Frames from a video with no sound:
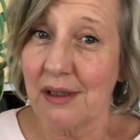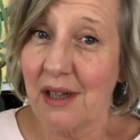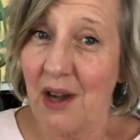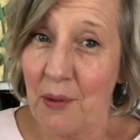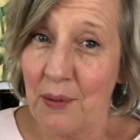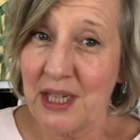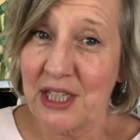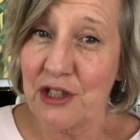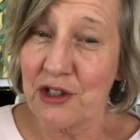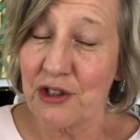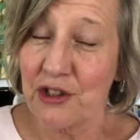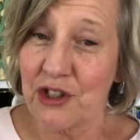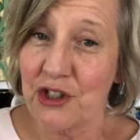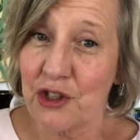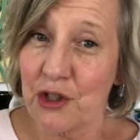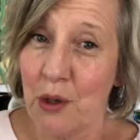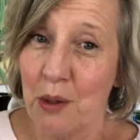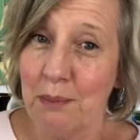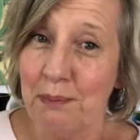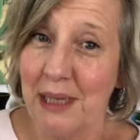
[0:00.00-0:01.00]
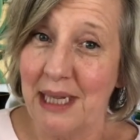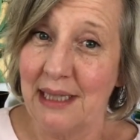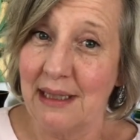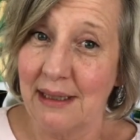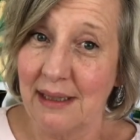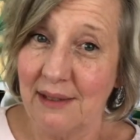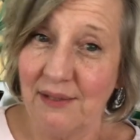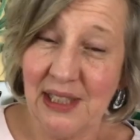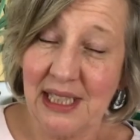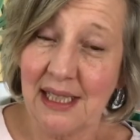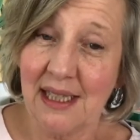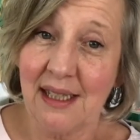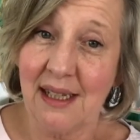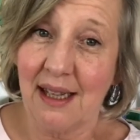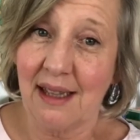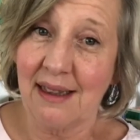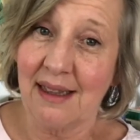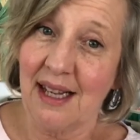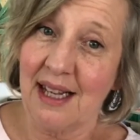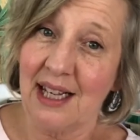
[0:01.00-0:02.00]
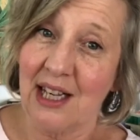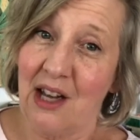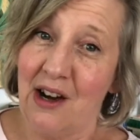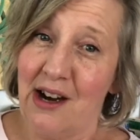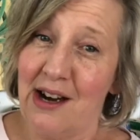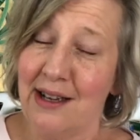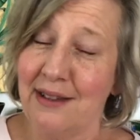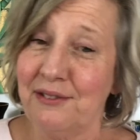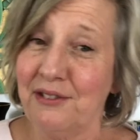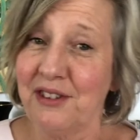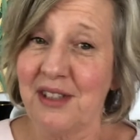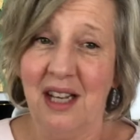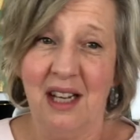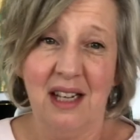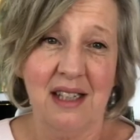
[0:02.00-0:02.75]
going to the shop and living their lives.